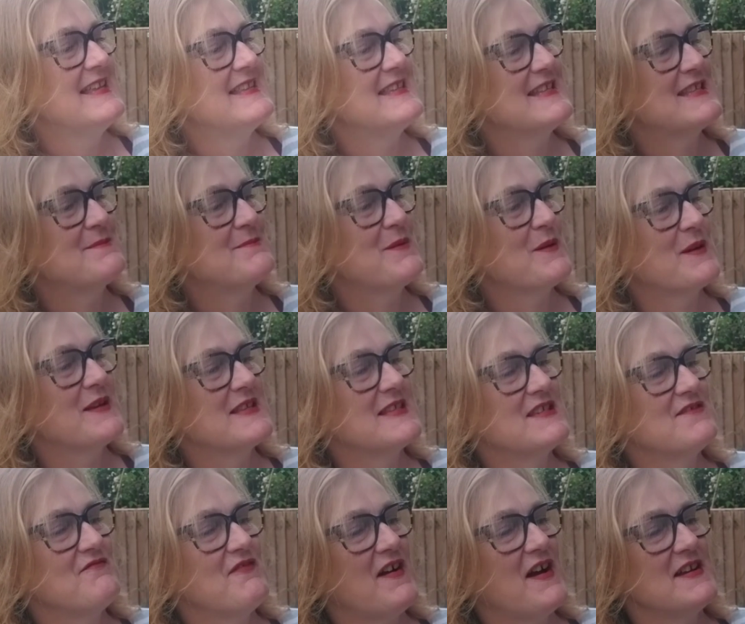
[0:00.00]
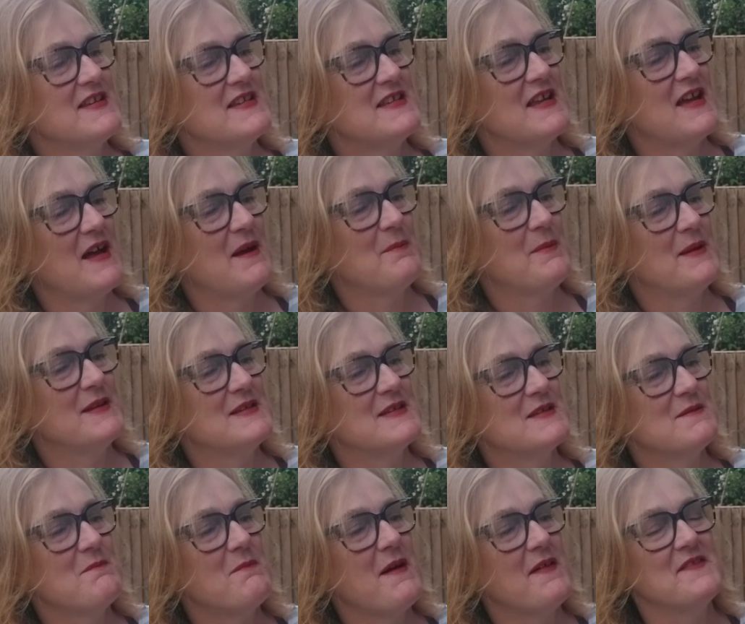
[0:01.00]
This book is divided up
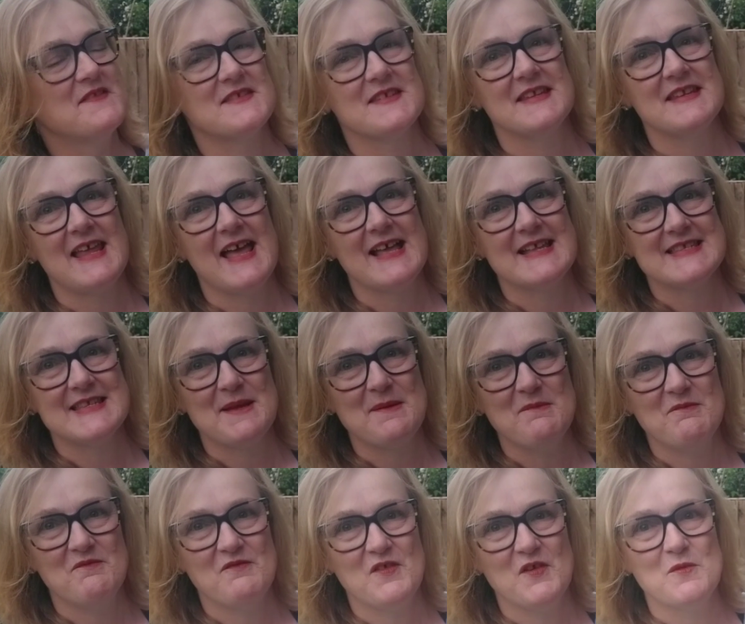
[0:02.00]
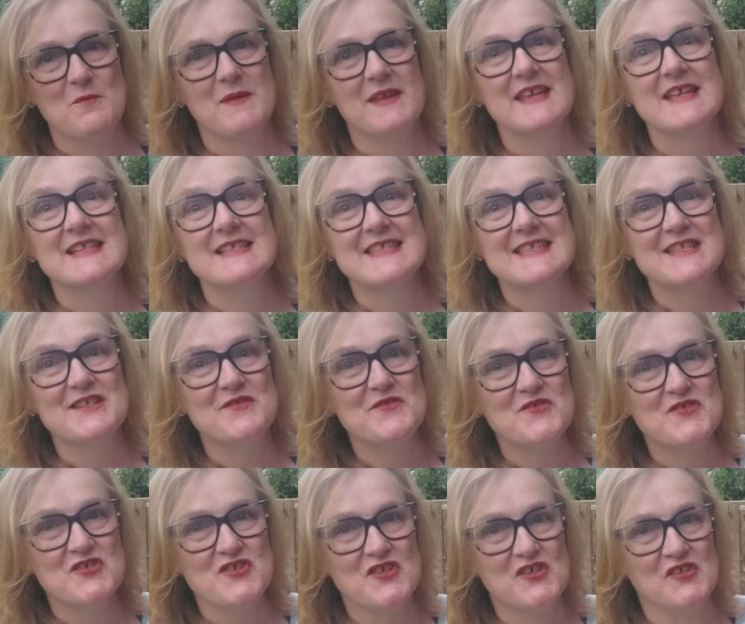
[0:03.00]
into months and as I'm filming it's still
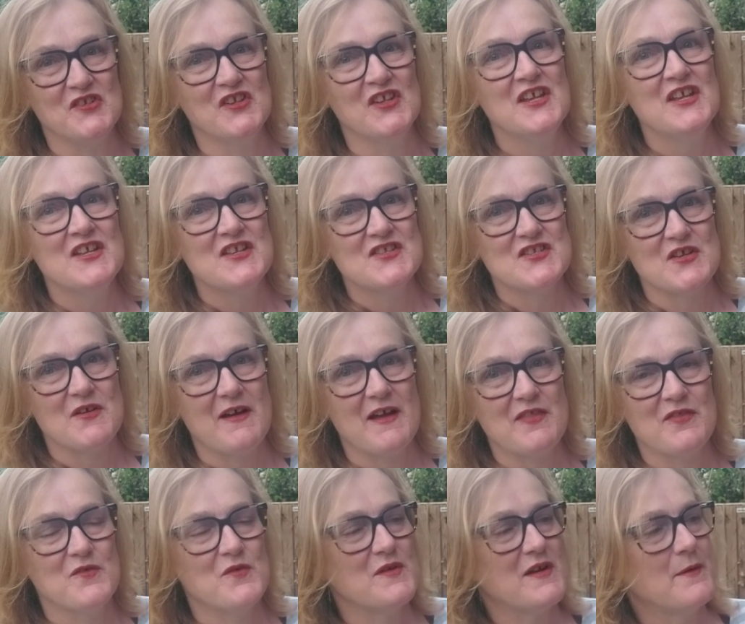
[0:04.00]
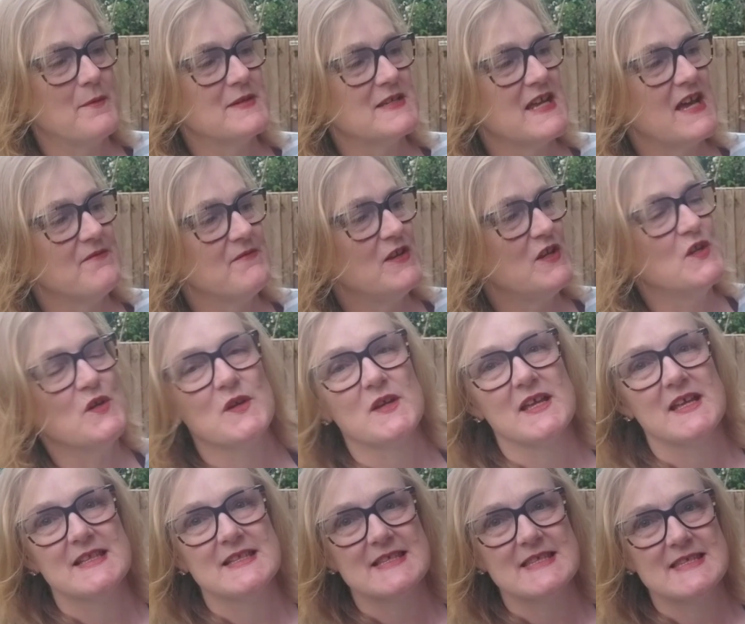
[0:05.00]
June so I thought I would have a
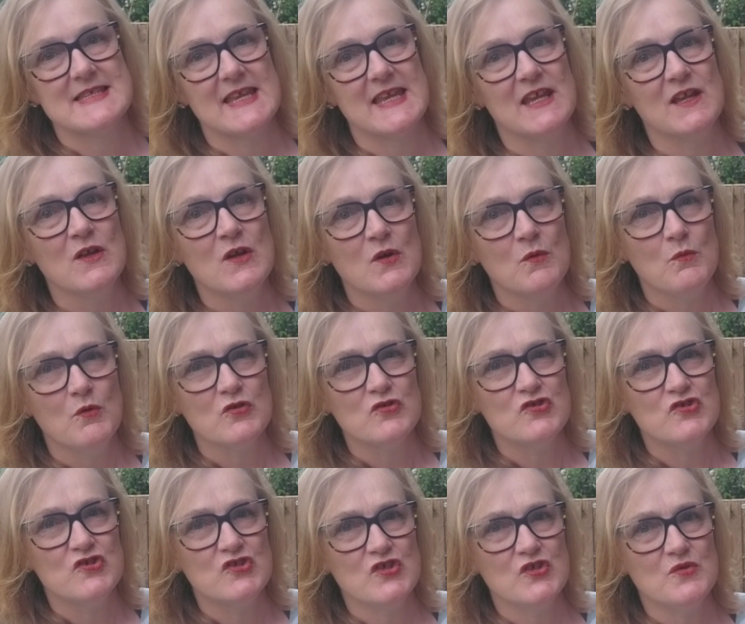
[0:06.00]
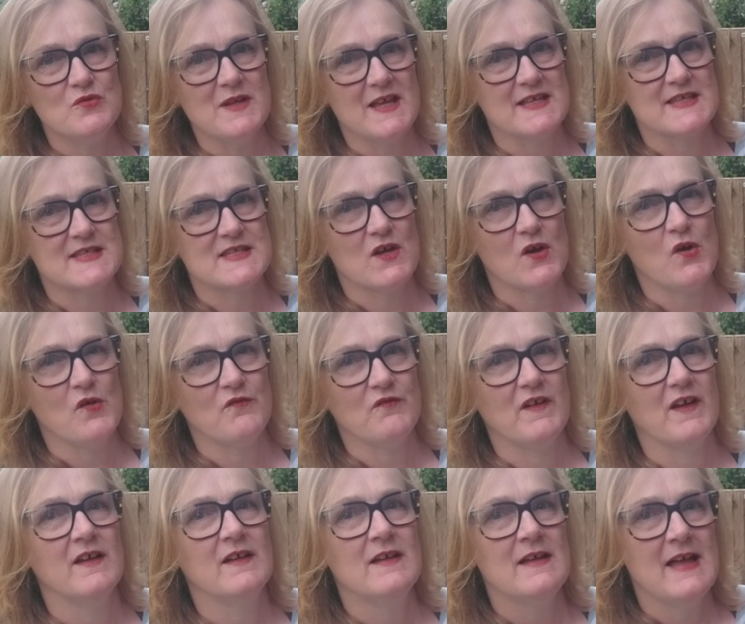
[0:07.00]
look and see what June has to
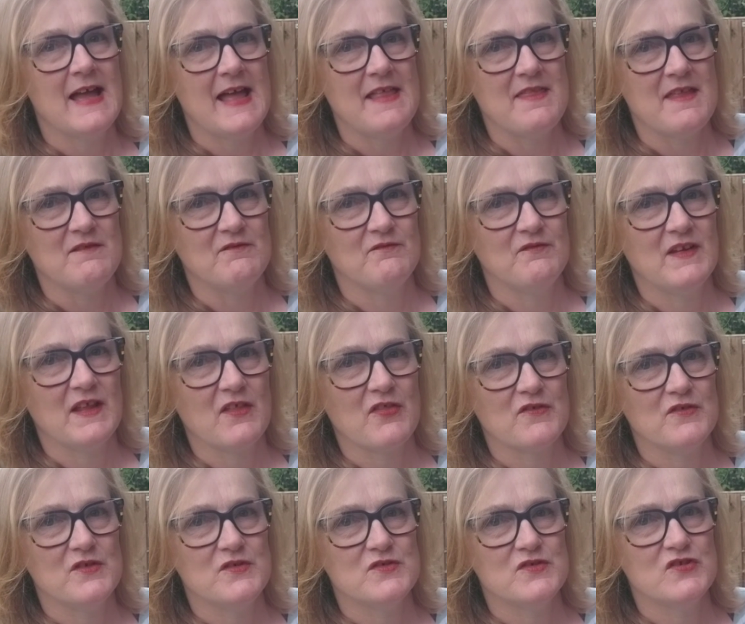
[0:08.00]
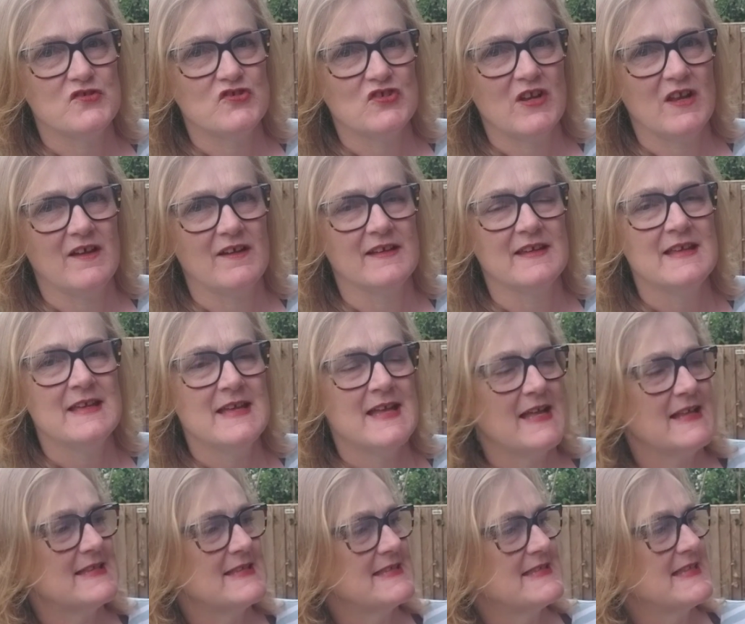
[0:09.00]
offer and then flick through to July
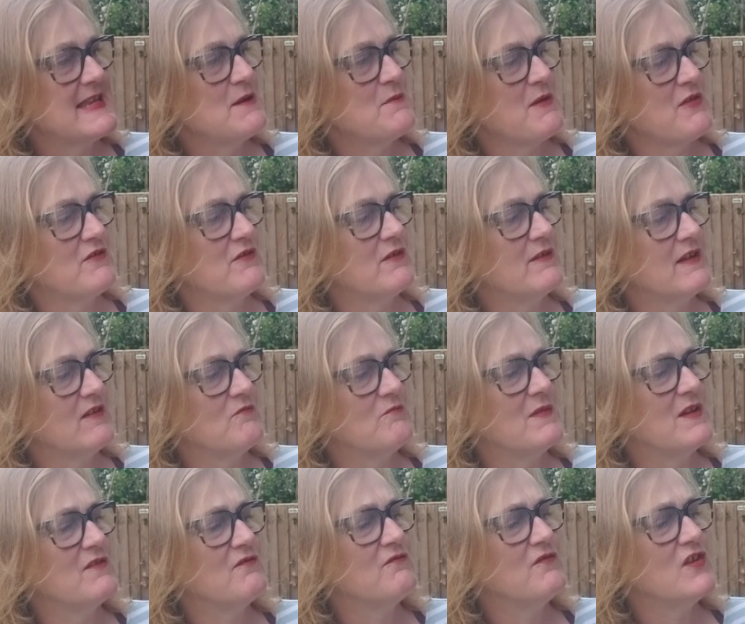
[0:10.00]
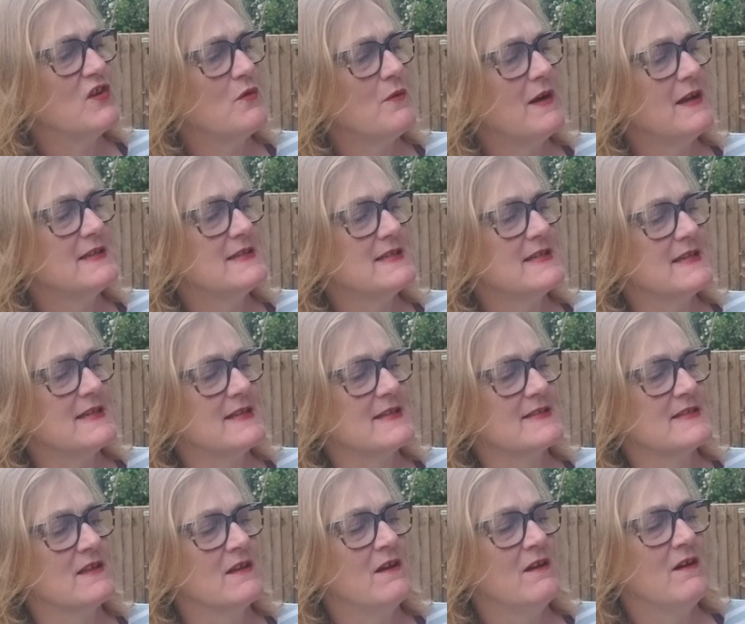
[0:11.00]
and see whether it'll give me a few
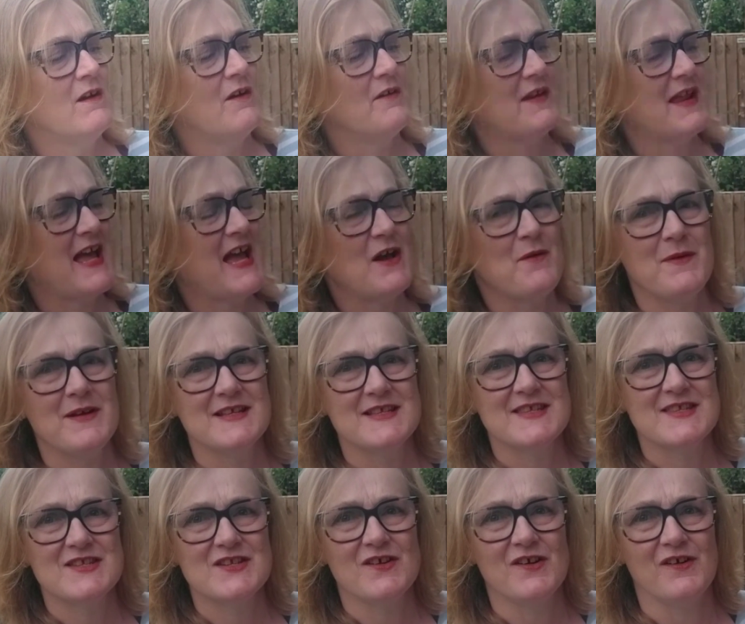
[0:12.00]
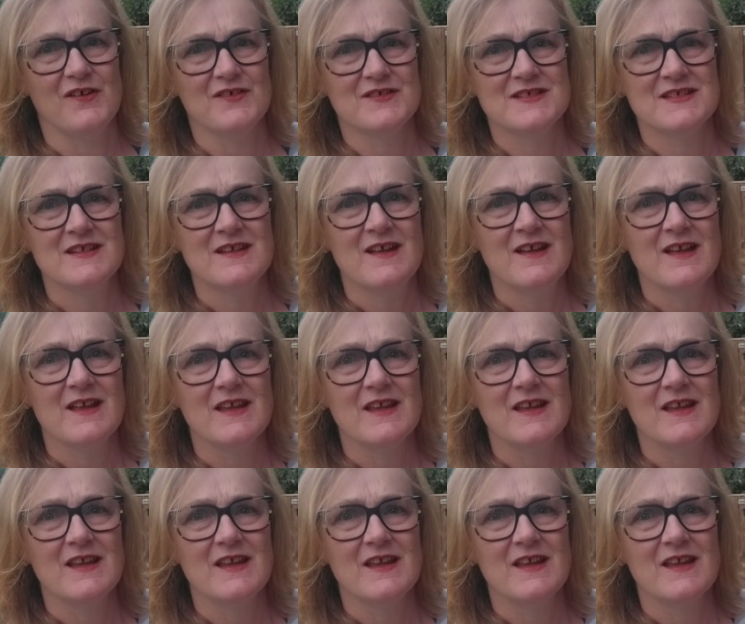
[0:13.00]
ideas on how I start